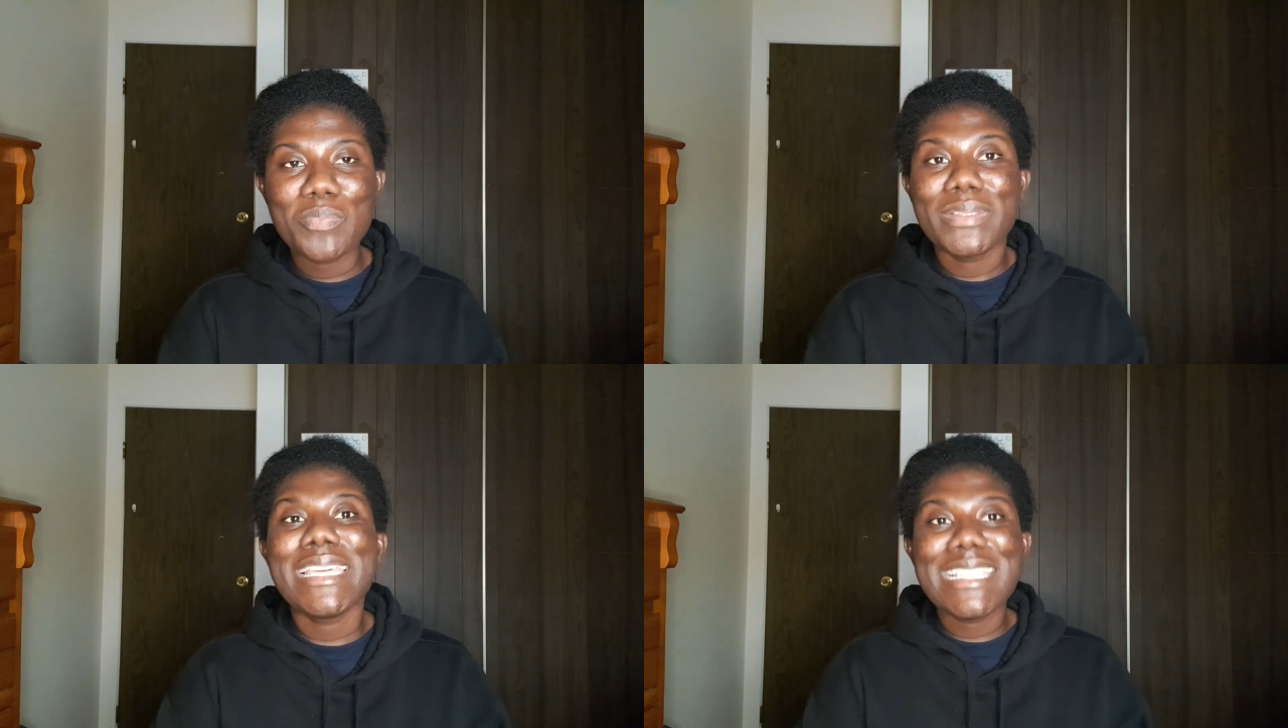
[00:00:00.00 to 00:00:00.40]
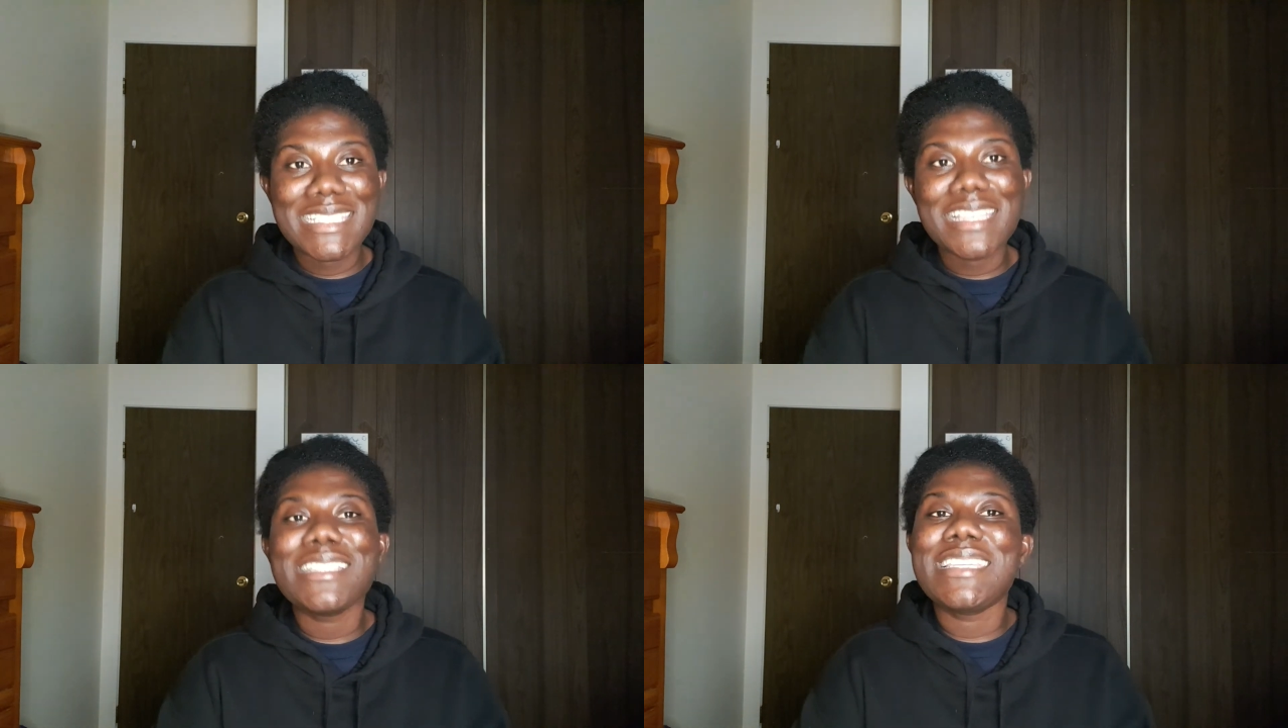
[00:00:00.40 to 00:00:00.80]

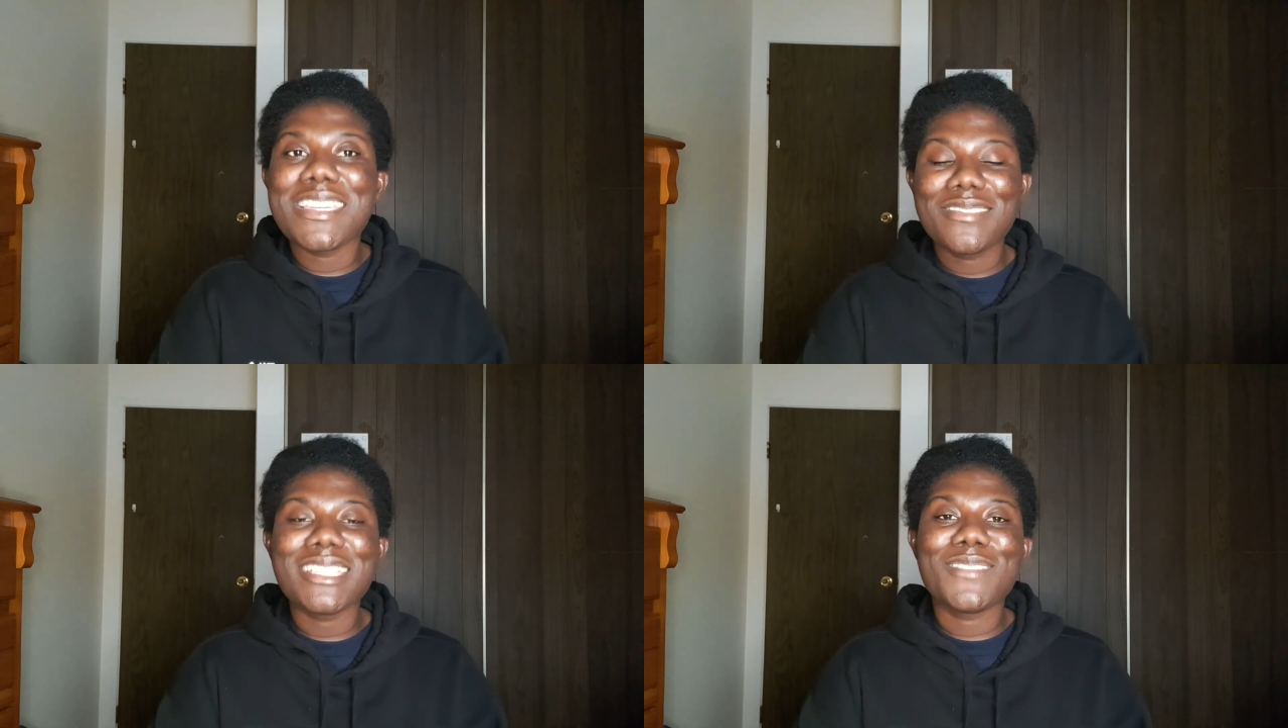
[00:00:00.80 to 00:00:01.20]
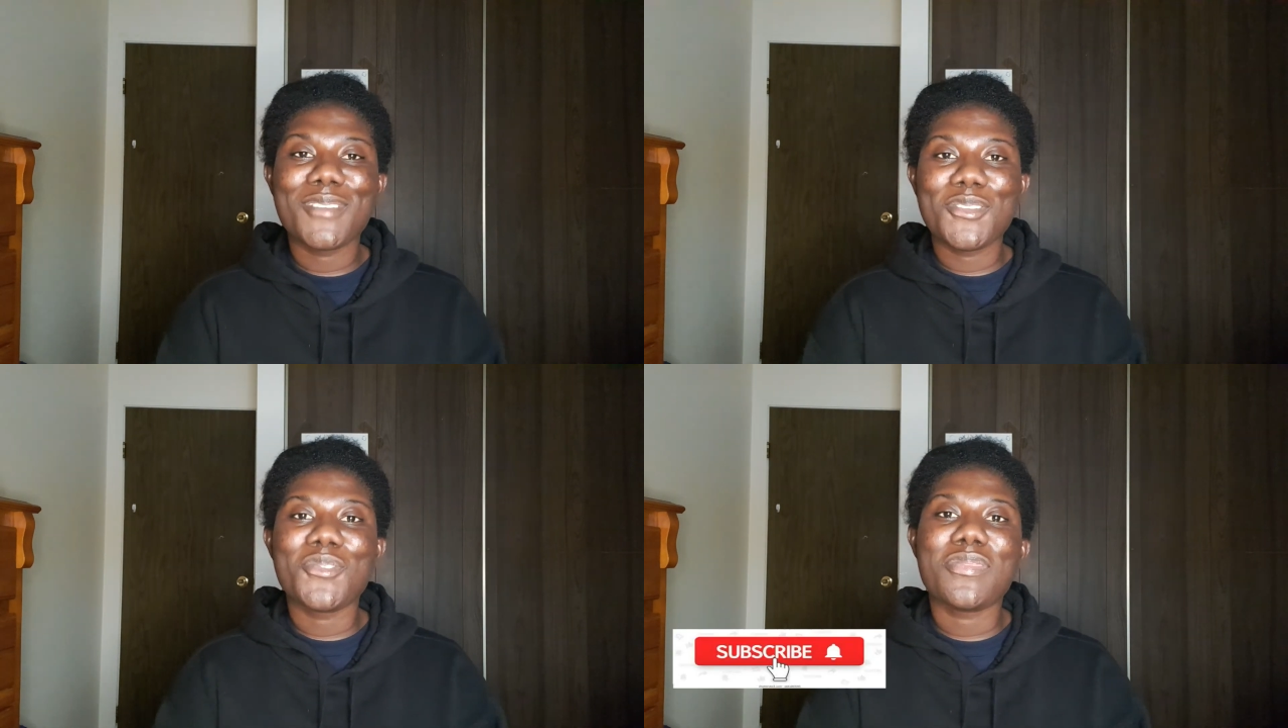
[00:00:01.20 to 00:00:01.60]
Please give this
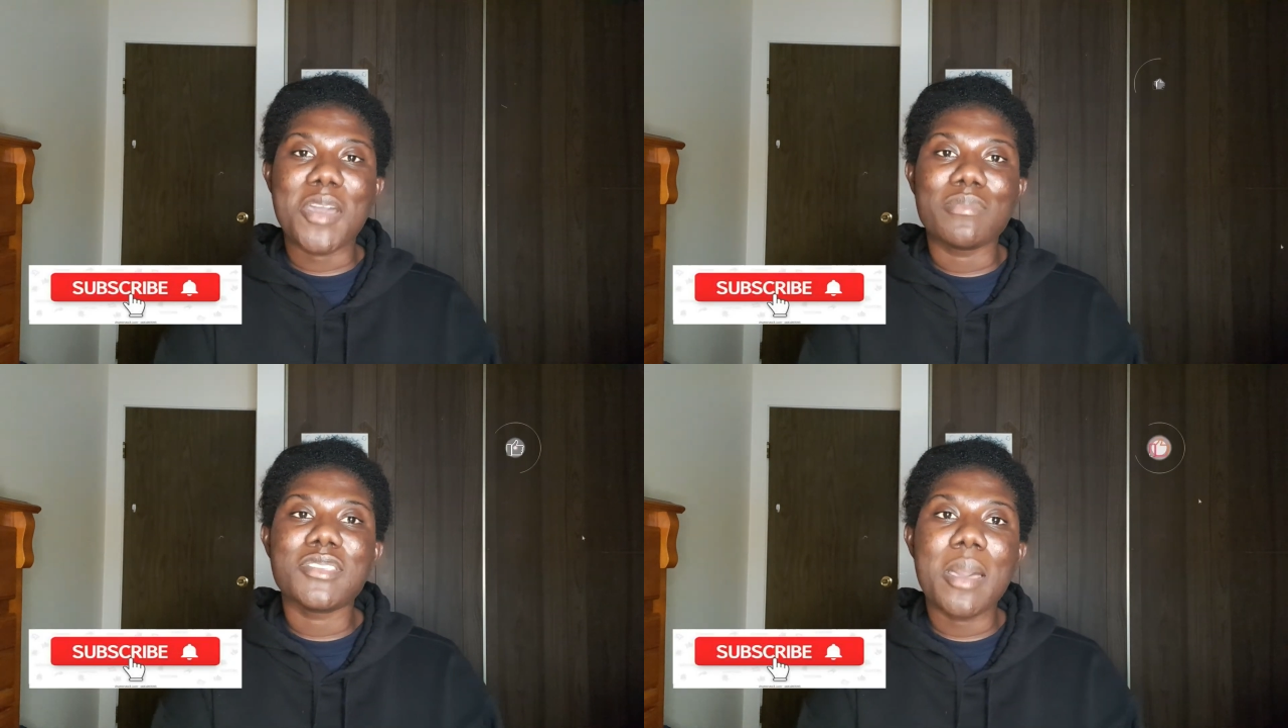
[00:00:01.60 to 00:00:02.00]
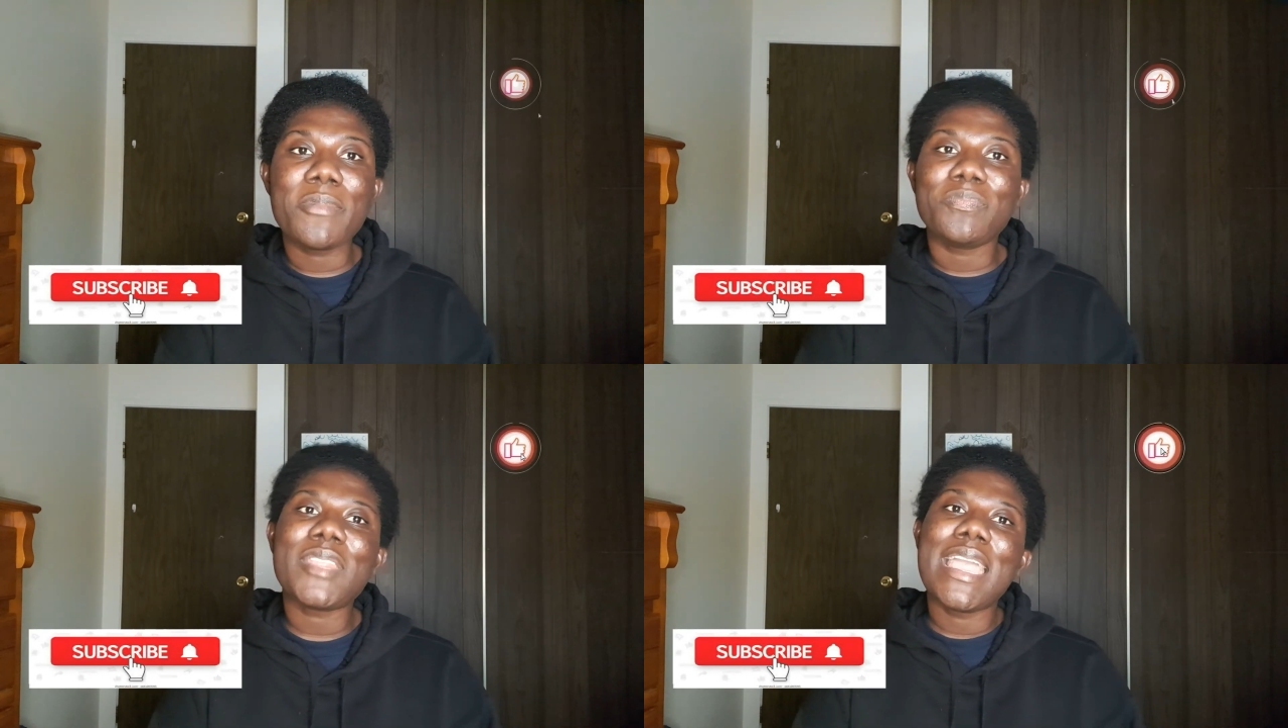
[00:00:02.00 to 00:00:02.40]
video a thumbs
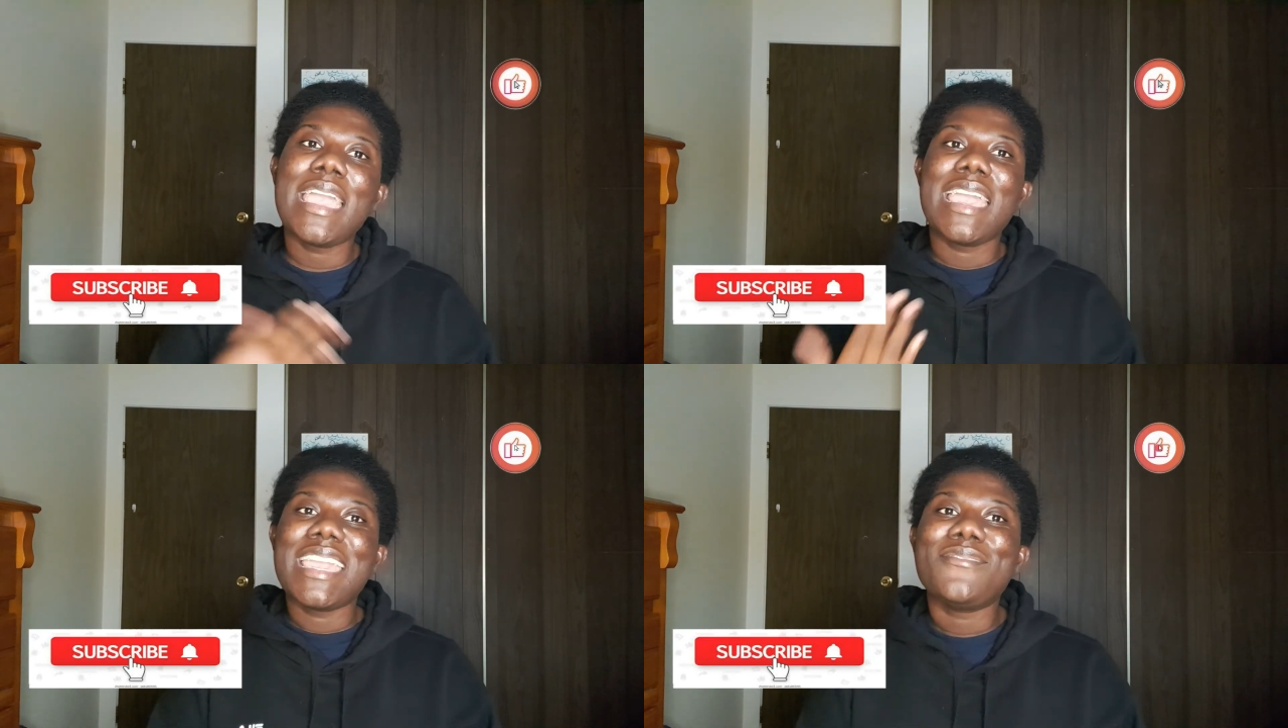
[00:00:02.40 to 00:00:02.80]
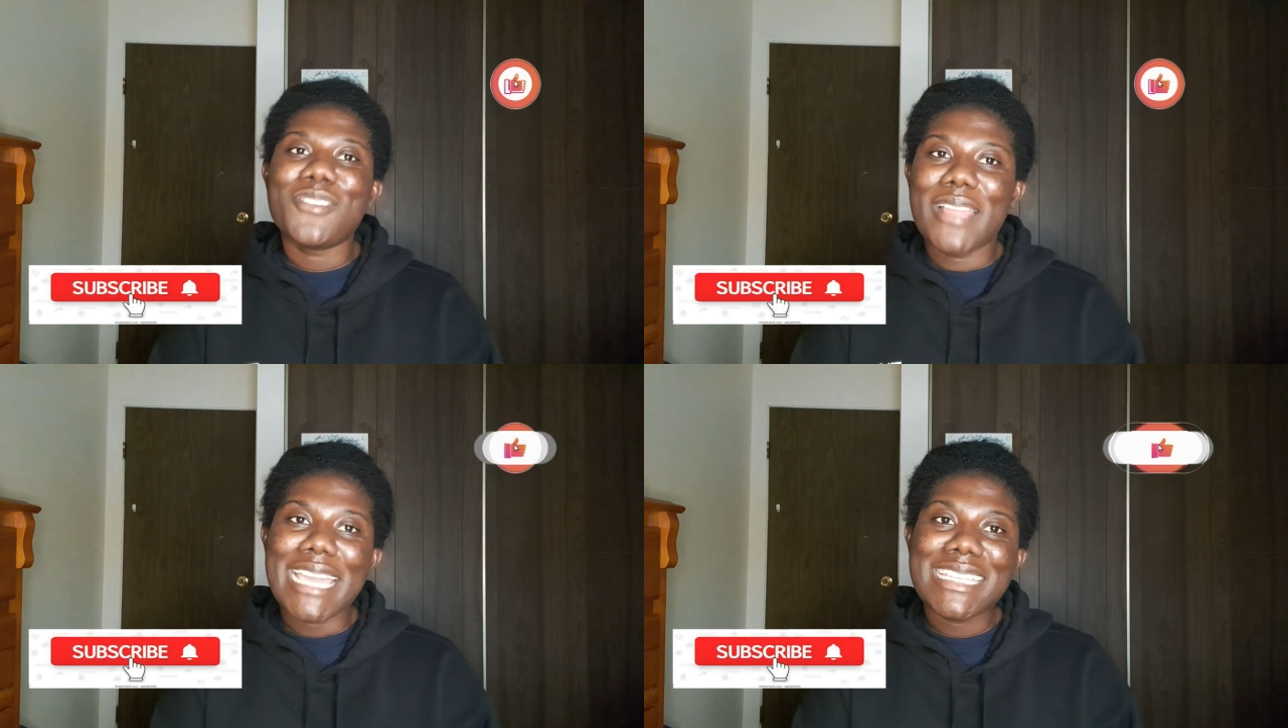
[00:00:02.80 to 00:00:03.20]
up if you
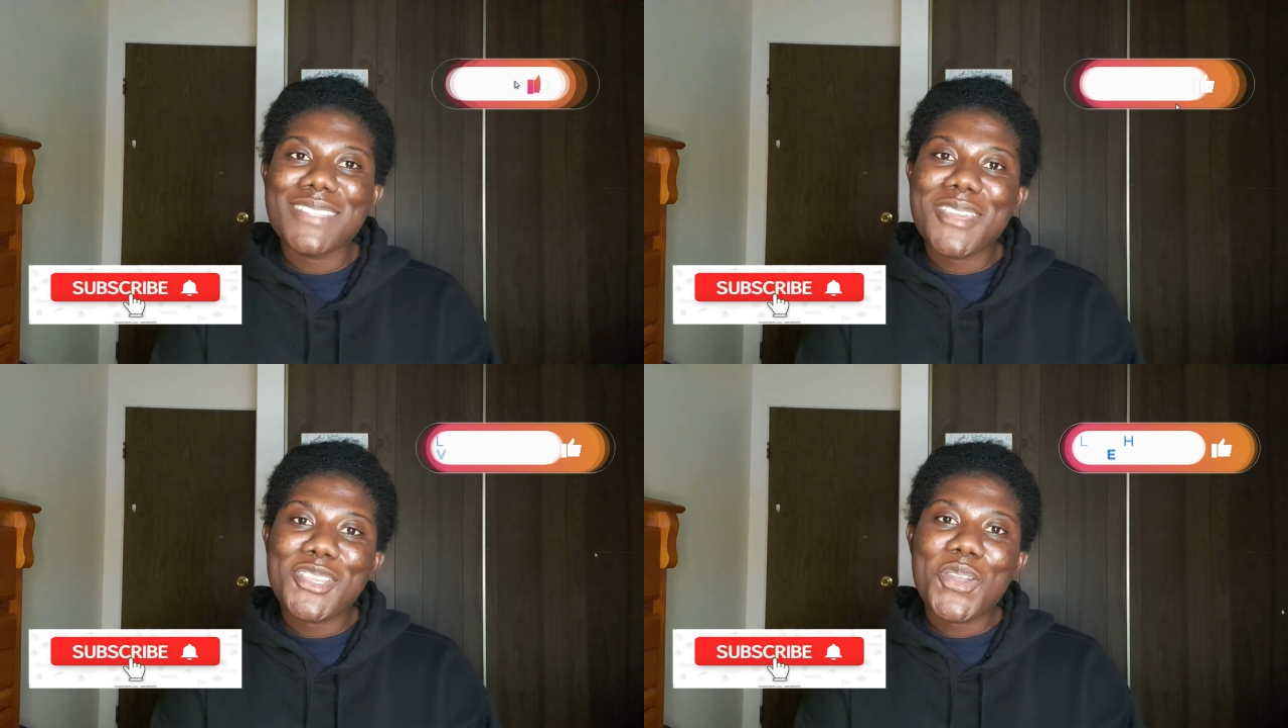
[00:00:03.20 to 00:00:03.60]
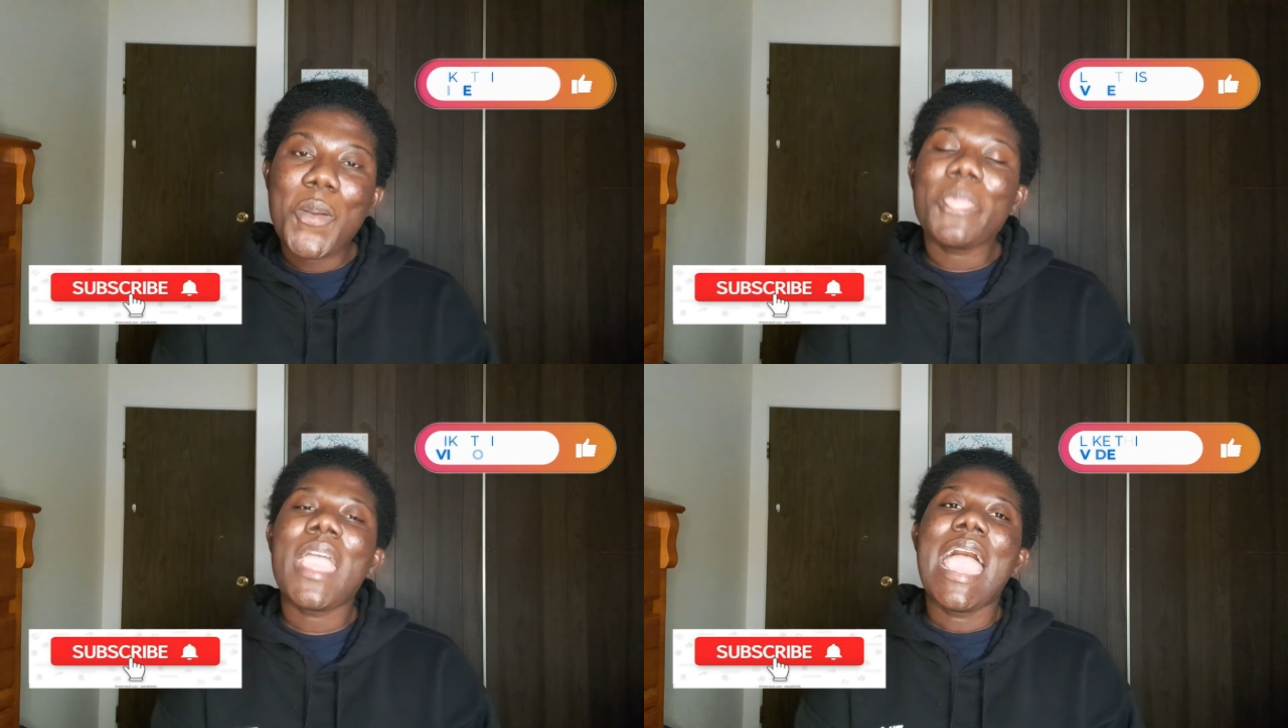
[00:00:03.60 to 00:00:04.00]
like this video,